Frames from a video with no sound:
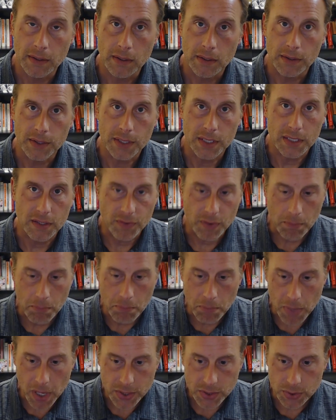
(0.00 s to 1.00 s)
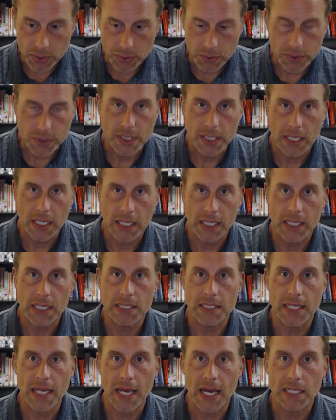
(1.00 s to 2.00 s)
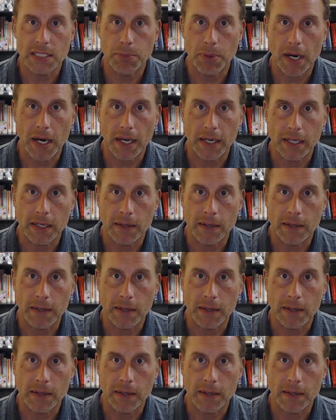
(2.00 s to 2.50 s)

the different muscles in his dad's body.